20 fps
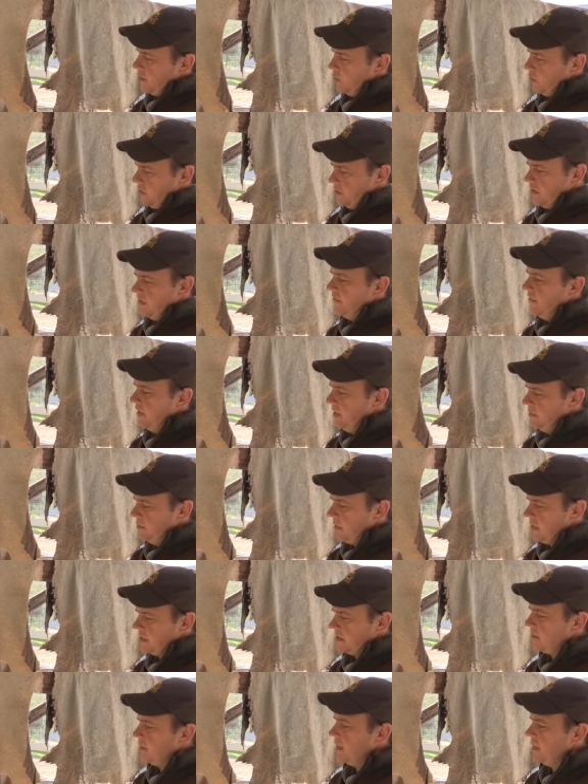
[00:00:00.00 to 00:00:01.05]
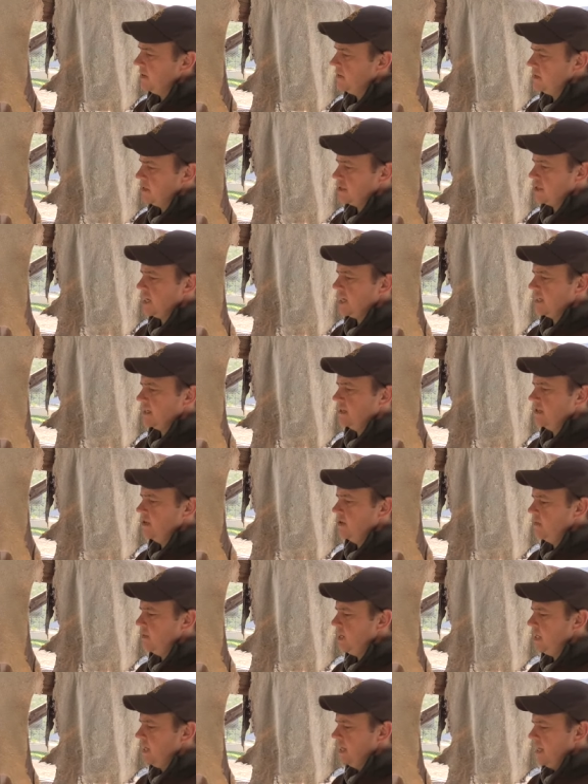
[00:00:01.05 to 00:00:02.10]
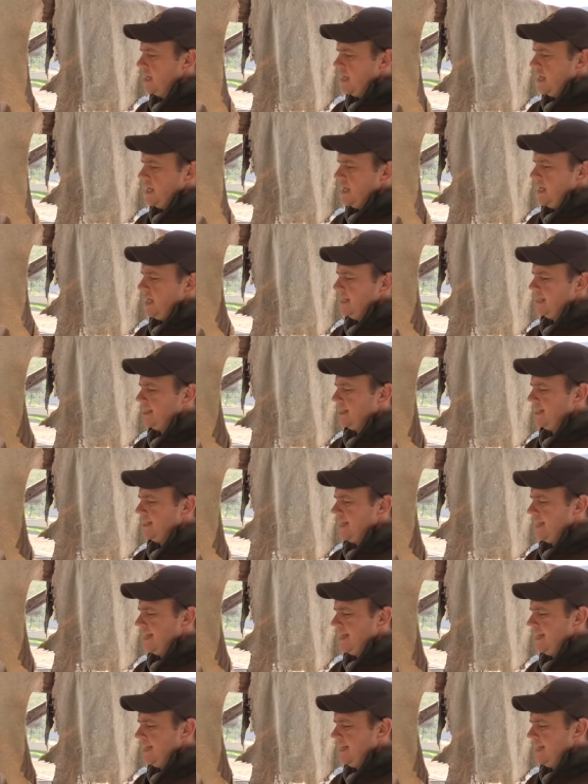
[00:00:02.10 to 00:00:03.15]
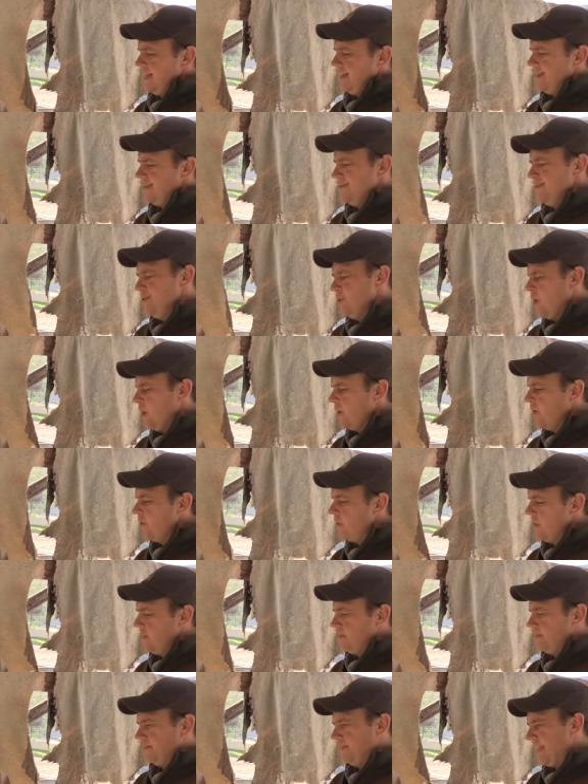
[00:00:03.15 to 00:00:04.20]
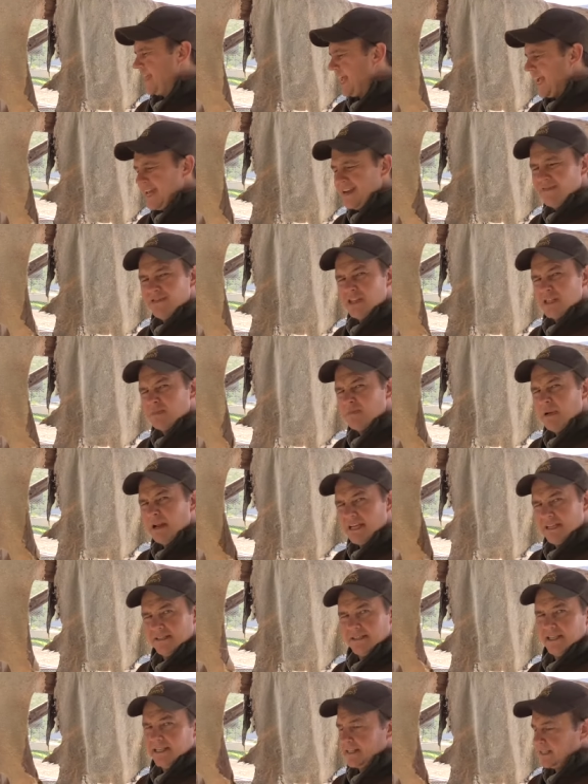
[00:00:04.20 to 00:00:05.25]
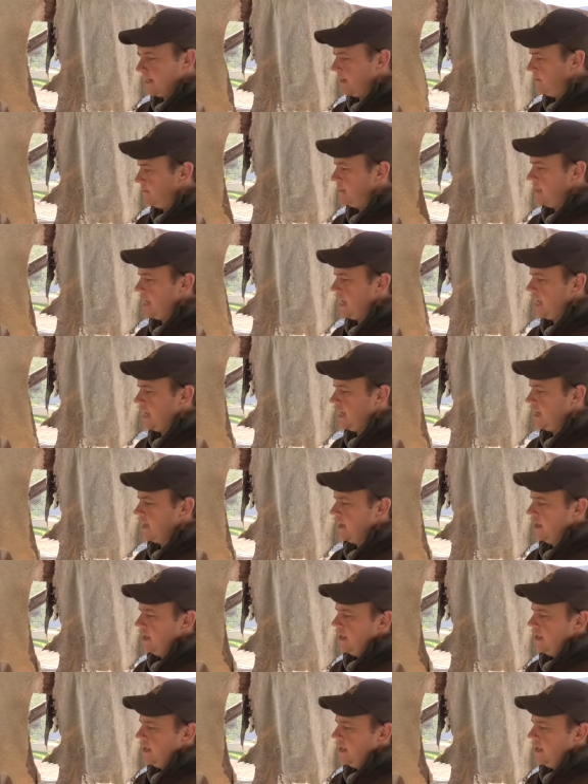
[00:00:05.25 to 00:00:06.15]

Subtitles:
was developed by Splitting Image Taxidermy. It's a non-rip canvas plastic type tag